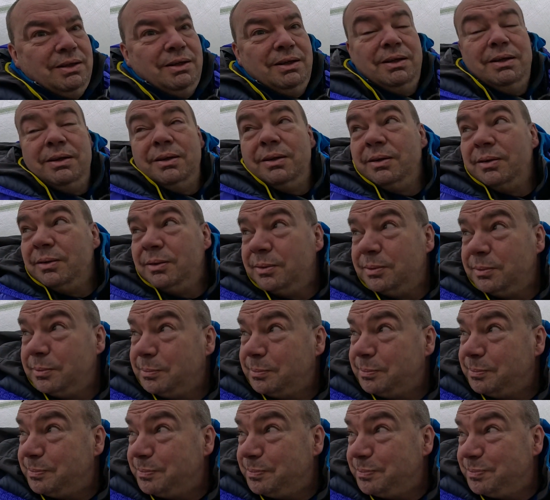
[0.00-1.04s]

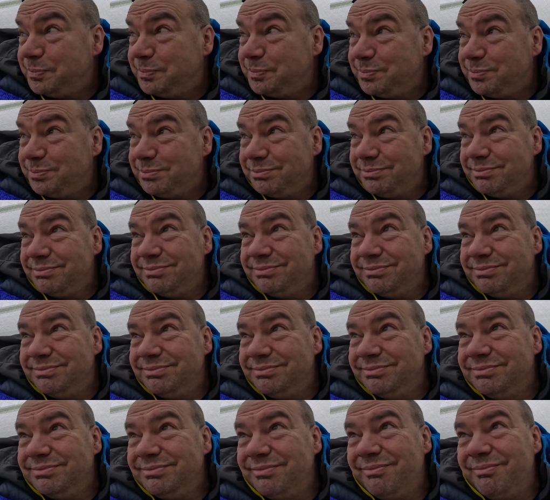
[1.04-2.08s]

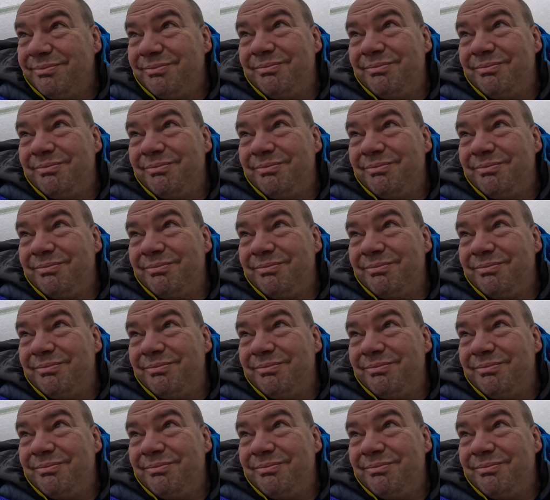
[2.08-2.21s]
No one is speaking in this clip.